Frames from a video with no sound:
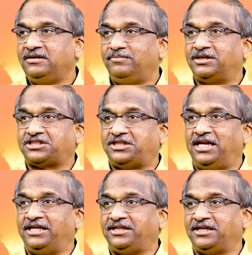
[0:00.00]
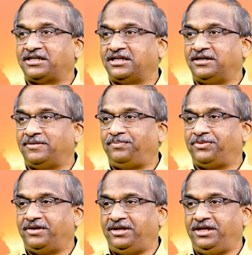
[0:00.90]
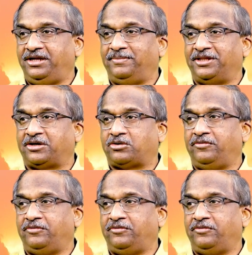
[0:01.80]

but still I think the